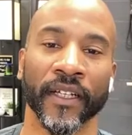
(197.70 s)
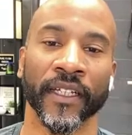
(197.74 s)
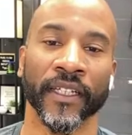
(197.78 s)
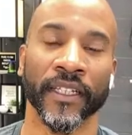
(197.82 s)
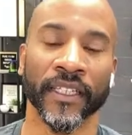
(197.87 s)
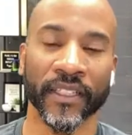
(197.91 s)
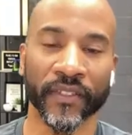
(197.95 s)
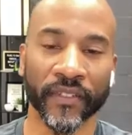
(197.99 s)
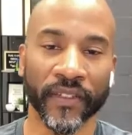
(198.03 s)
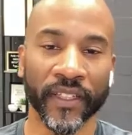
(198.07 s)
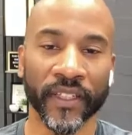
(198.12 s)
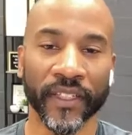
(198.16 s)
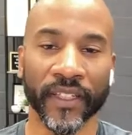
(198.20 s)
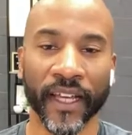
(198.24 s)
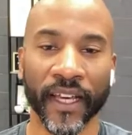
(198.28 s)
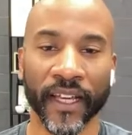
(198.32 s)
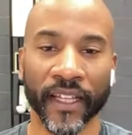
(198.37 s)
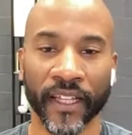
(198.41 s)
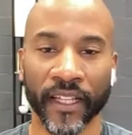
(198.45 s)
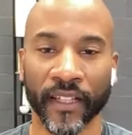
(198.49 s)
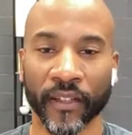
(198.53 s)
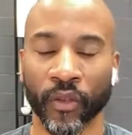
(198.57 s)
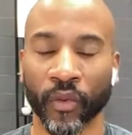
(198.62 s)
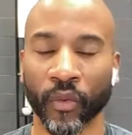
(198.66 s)
And even
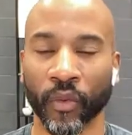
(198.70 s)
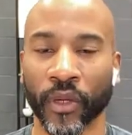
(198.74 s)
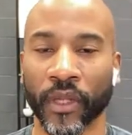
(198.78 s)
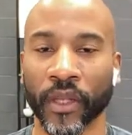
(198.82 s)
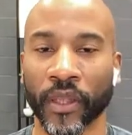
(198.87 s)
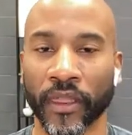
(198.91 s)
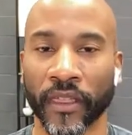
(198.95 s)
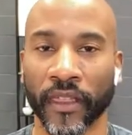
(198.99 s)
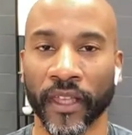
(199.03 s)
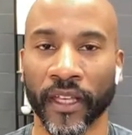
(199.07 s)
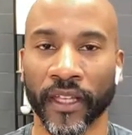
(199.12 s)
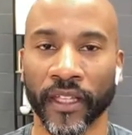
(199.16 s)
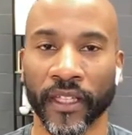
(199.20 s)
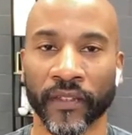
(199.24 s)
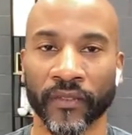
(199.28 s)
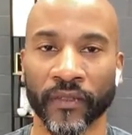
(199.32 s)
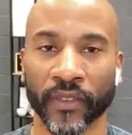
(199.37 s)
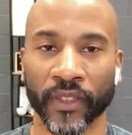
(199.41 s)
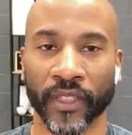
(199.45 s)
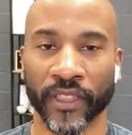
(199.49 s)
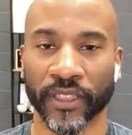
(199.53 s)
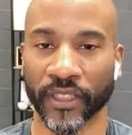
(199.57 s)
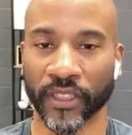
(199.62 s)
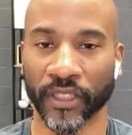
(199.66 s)
then, the one thing,
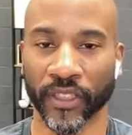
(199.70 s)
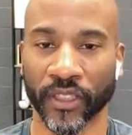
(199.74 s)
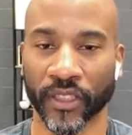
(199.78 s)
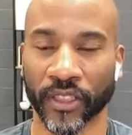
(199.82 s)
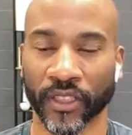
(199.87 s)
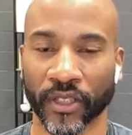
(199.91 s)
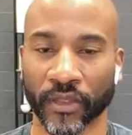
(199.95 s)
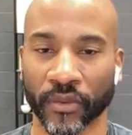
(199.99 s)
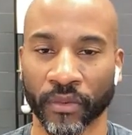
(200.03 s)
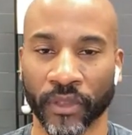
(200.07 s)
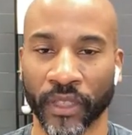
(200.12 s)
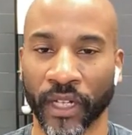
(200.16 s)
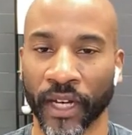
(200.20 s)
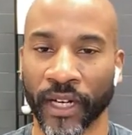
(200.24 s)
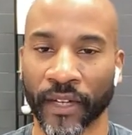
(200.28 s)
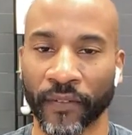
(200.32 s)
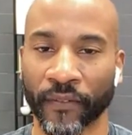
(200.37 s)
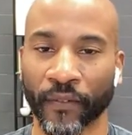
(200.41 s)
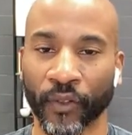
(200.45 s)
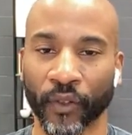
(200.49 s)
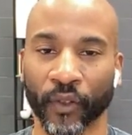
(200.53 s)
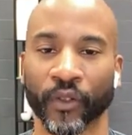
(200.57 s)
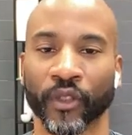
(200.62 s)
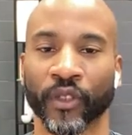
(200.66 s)
even as it's just you and I,
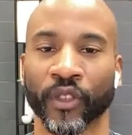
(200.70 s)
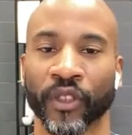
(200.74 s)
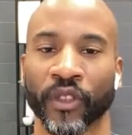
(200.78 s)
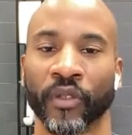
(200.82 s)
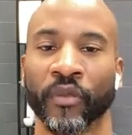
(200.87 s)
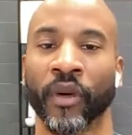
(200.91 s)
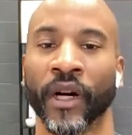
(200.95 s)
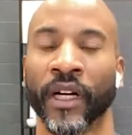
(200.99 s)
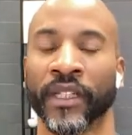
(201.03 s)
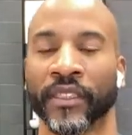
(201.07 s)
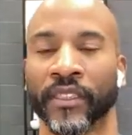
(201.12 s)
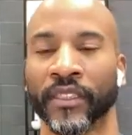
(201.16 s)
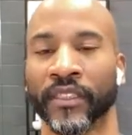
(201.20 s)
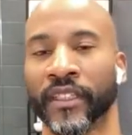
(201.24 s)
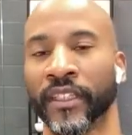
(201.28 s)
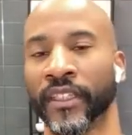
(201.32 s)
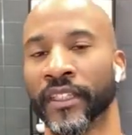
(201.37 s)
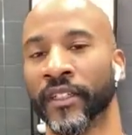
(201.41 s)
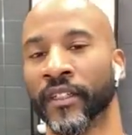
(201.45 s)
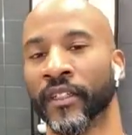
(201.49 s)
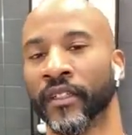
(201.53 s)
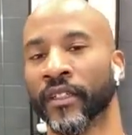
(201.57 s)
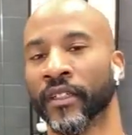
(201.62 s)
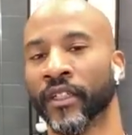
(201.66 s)
and for those who are going to watch this
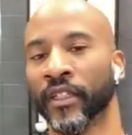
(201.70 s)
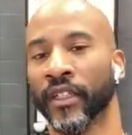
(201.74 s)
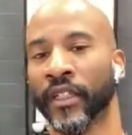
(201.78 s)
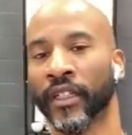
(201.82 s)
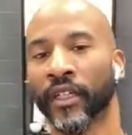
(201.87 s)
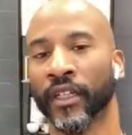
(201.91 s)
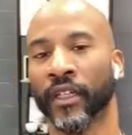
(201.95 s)
later,